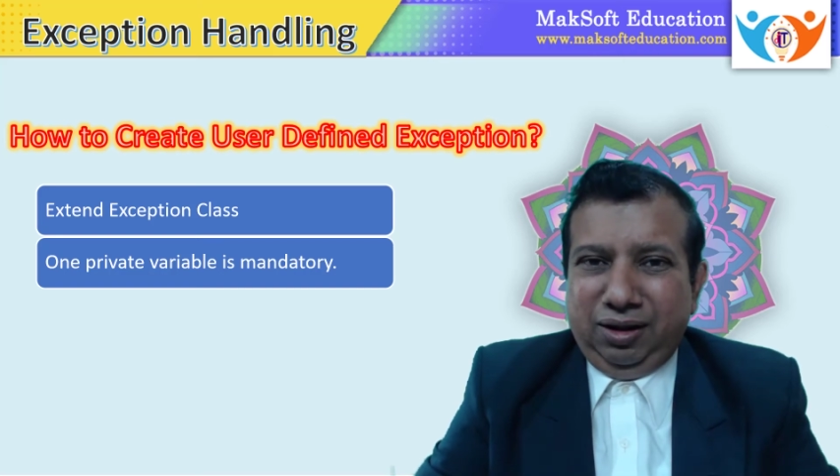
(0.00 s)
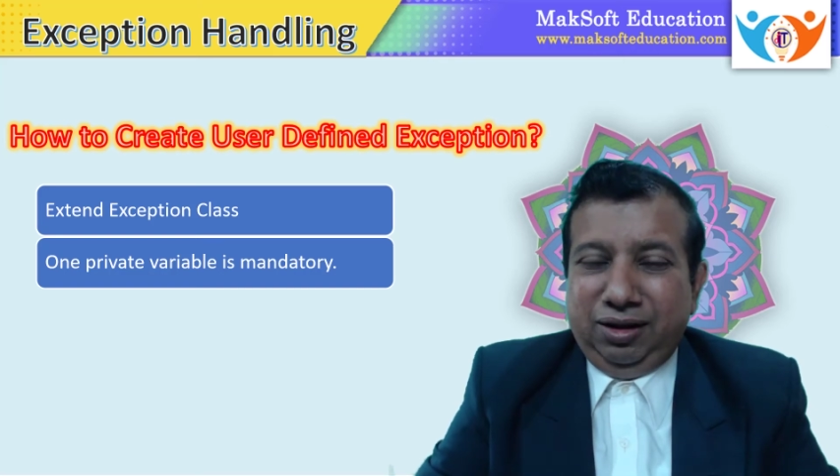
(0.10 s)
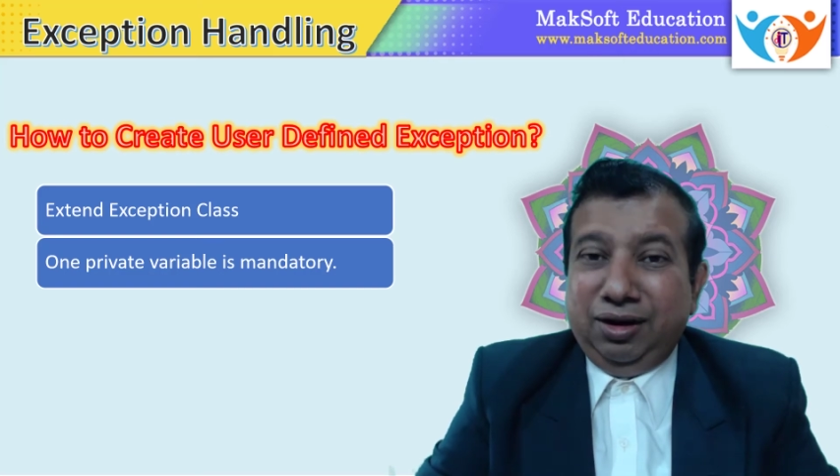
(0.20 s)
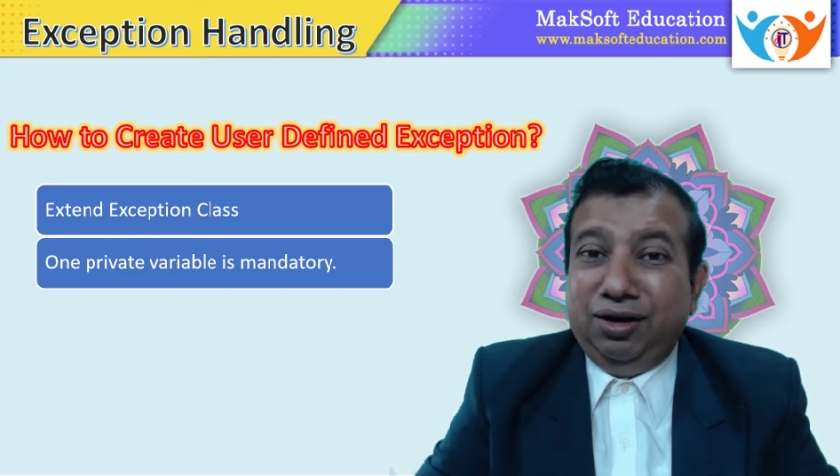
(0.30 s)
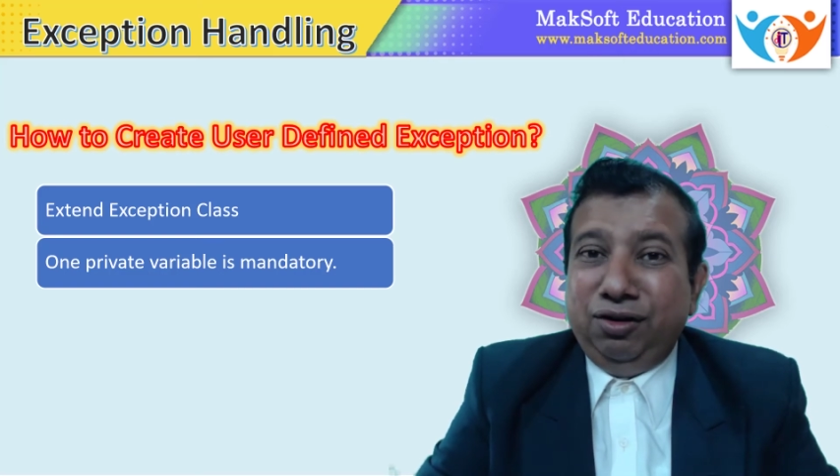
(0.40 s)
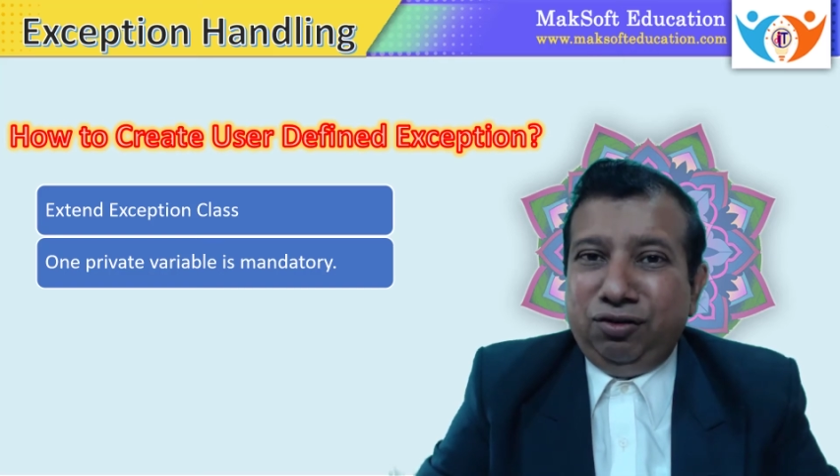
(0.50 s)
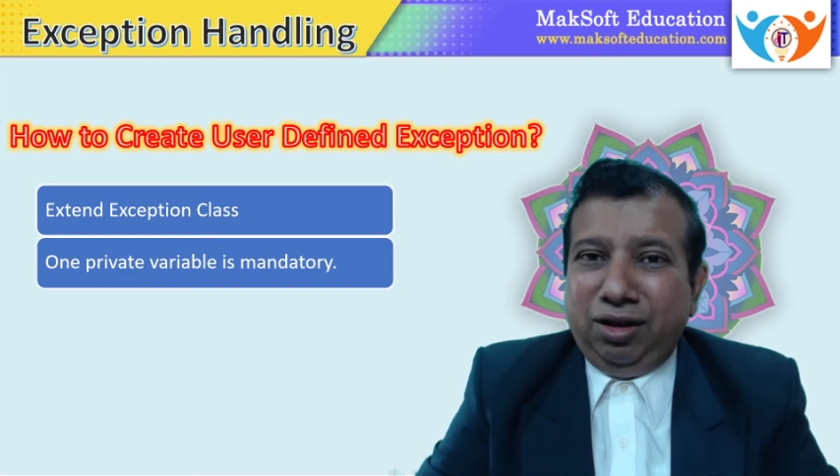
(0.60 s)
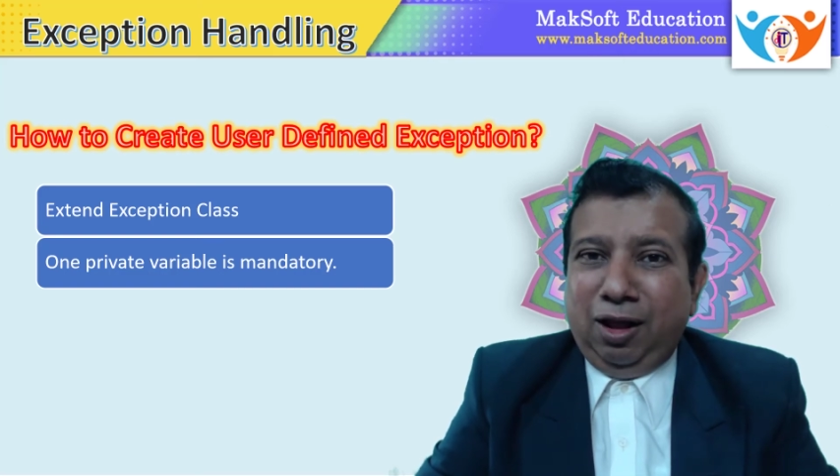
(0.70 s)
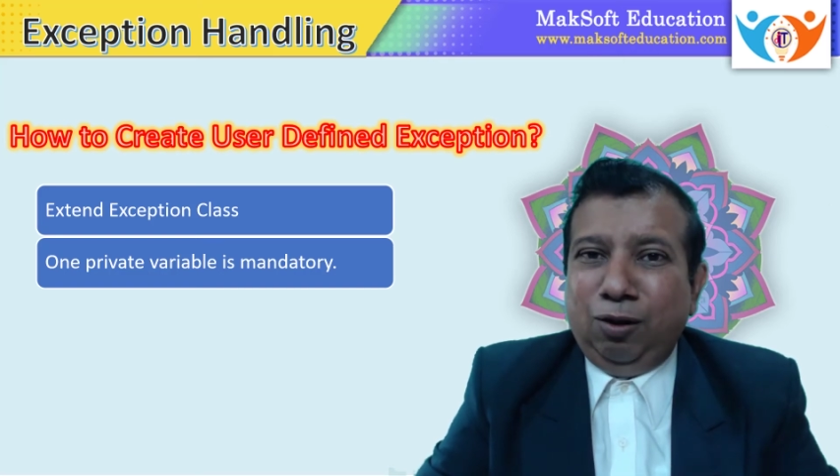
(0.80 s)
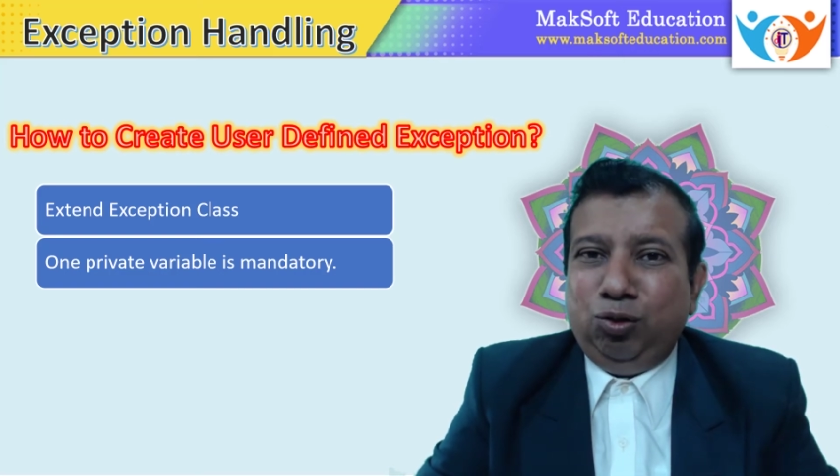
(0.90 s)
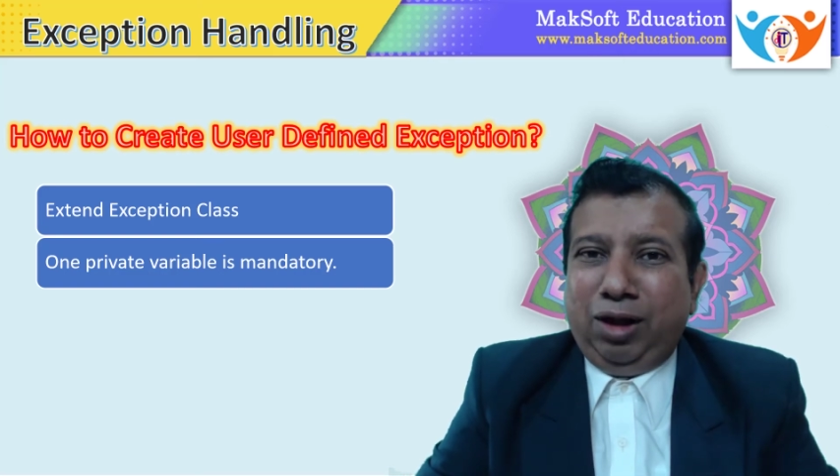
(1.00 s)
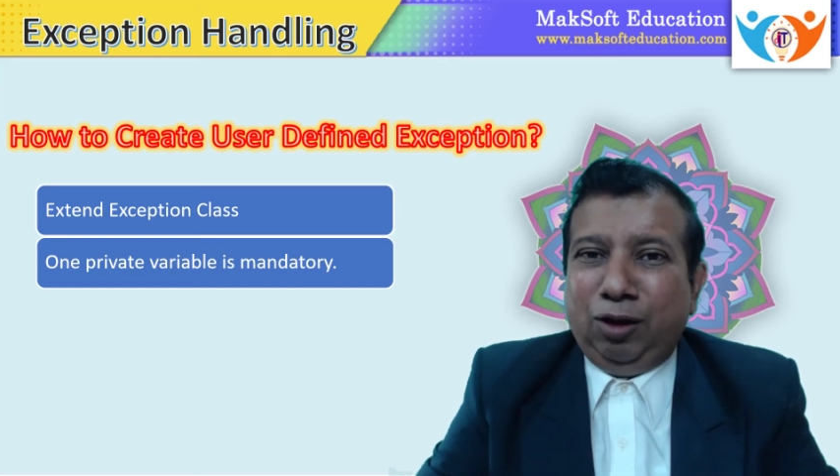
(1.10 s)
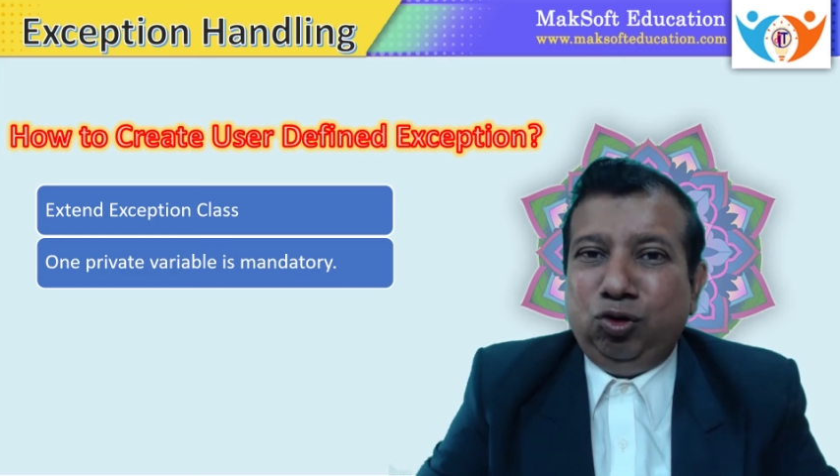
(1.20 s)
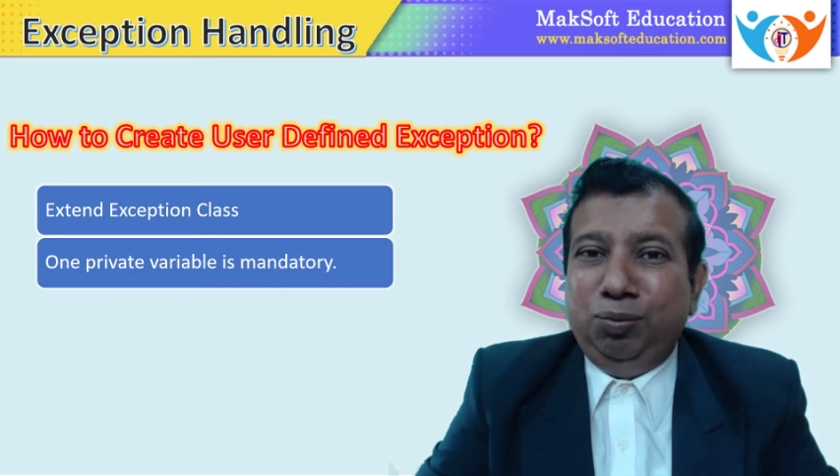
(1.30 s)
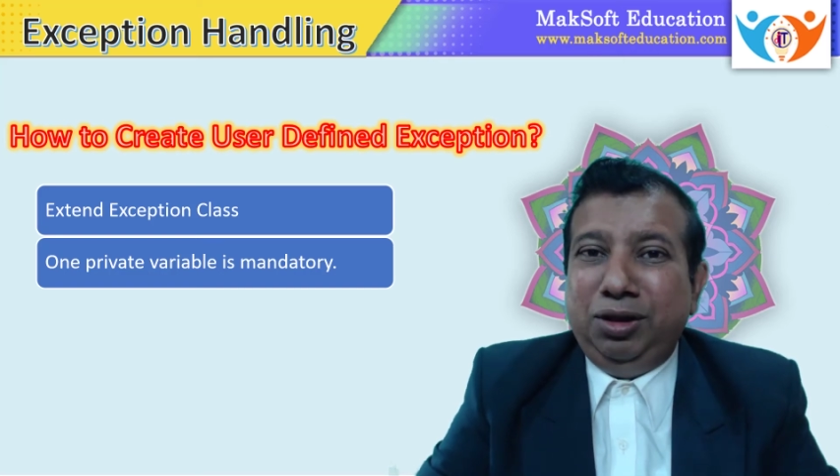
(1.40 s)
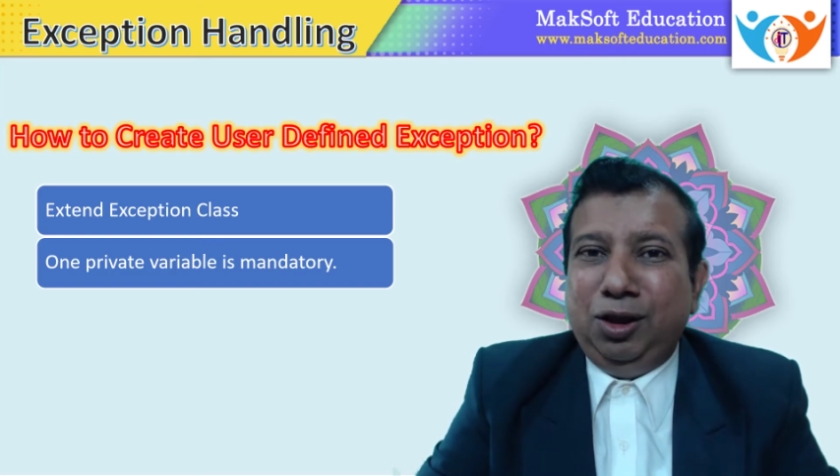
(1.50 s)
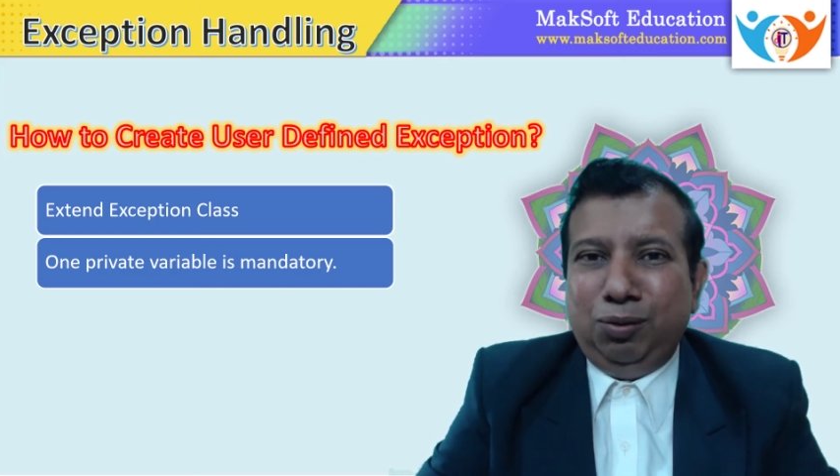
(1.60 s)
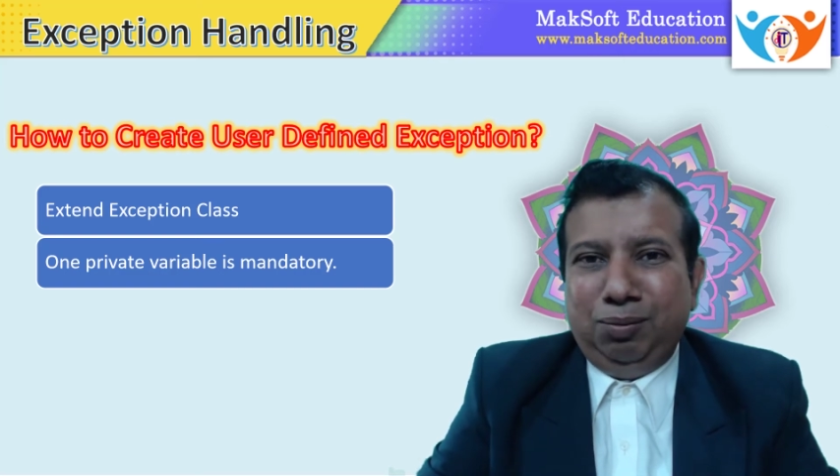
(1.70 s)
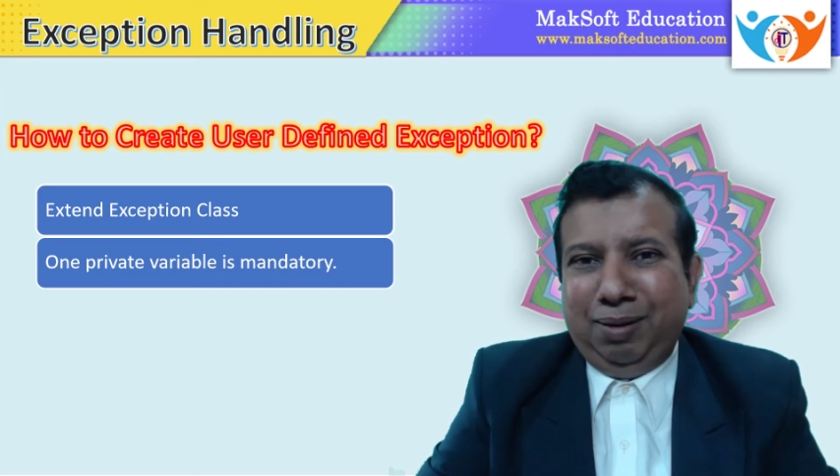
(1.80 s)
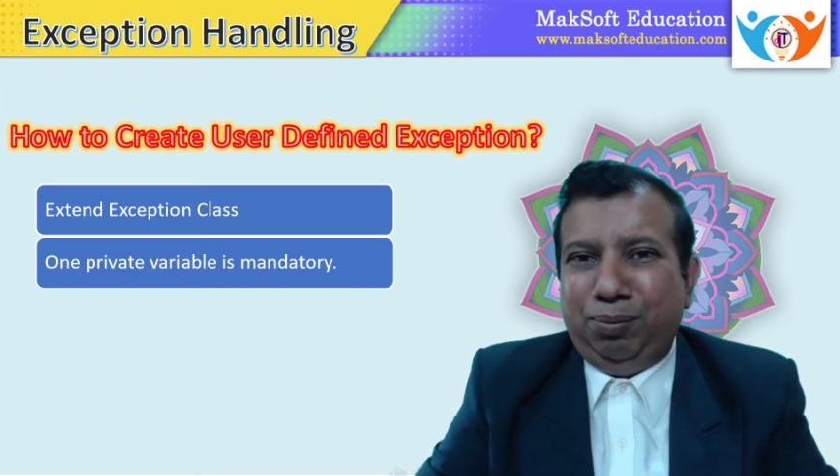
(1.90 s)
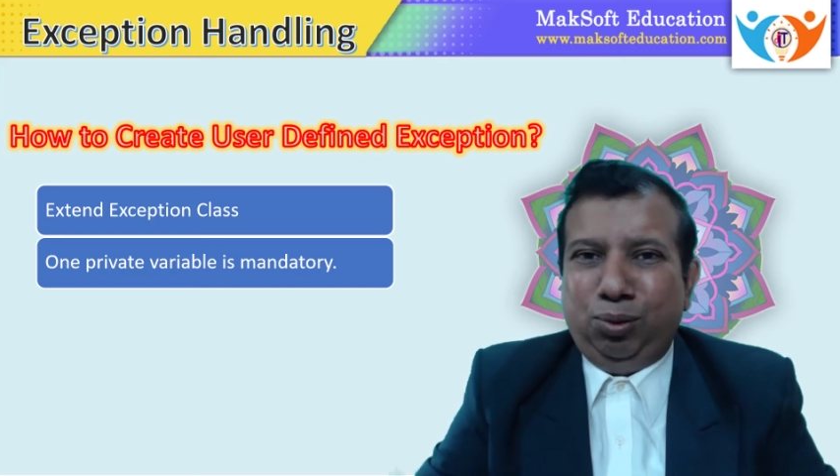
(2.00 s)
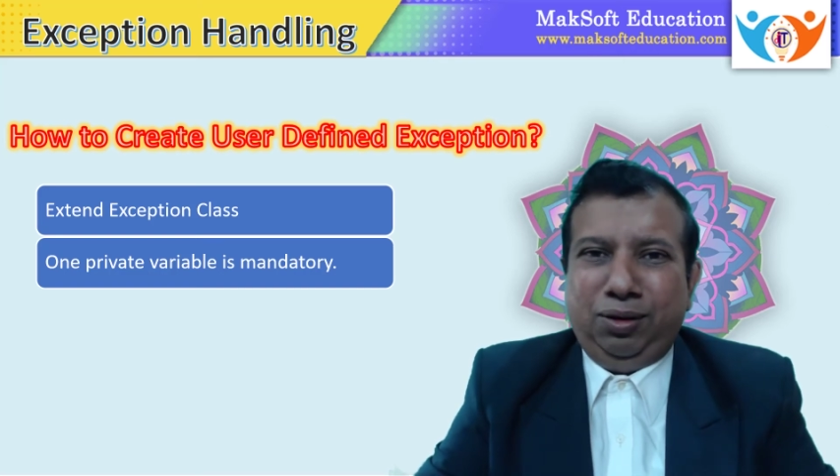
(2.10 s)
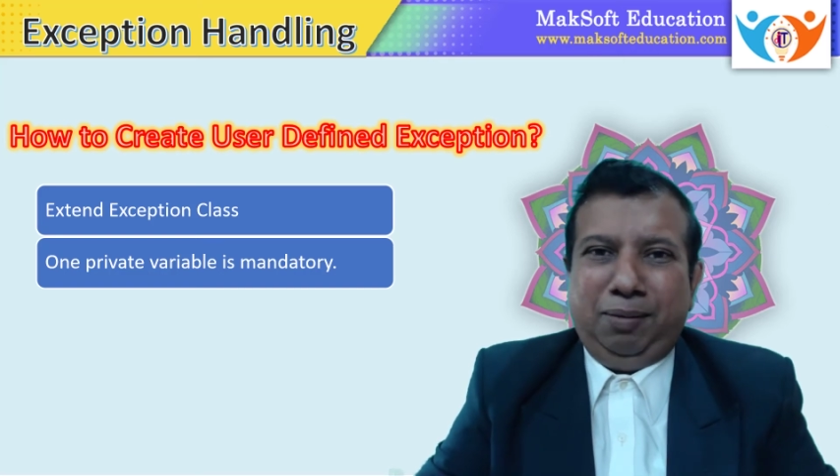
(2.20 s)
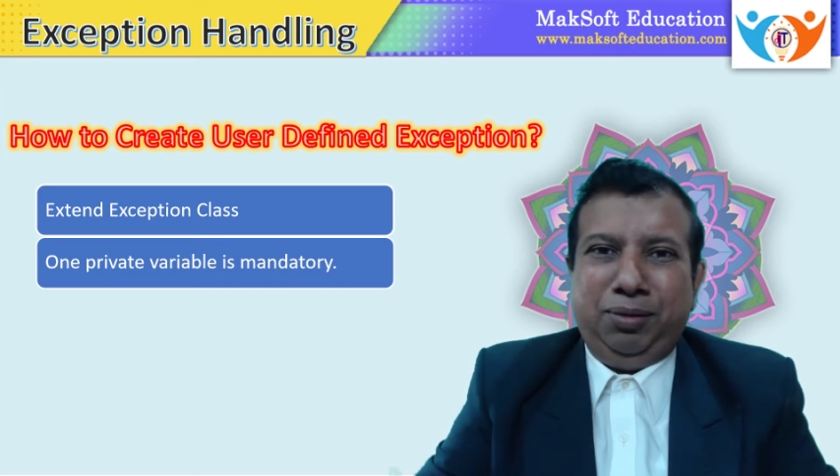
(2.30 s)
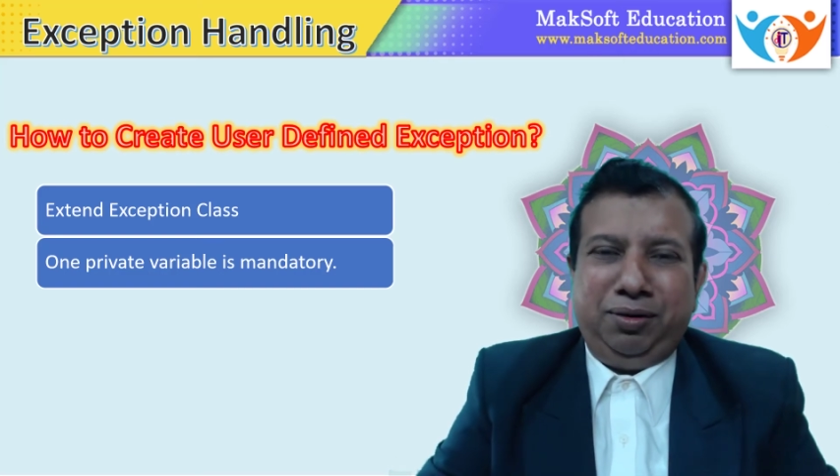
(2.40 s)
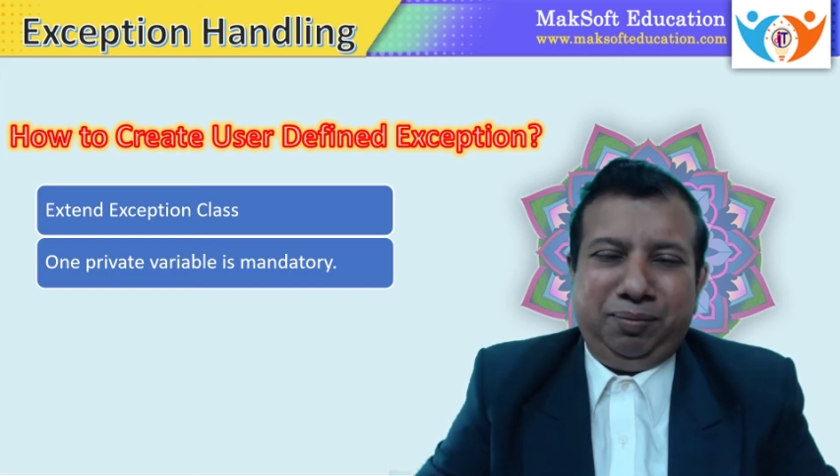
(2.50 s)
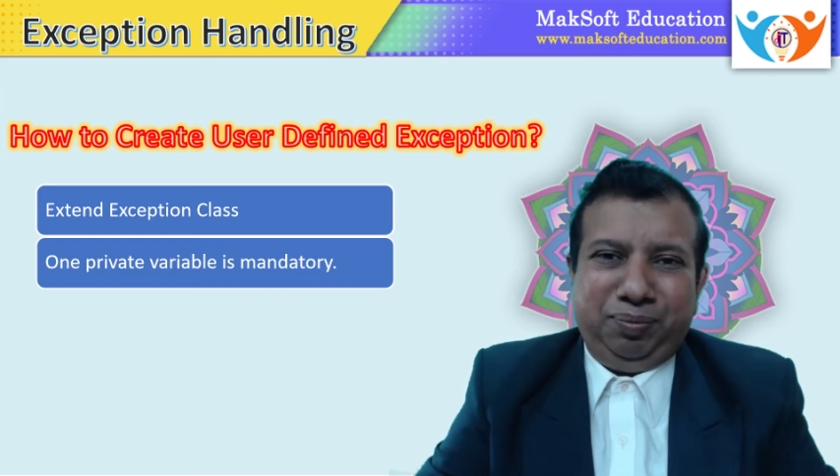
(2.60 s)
the reason also has to be given by programmer.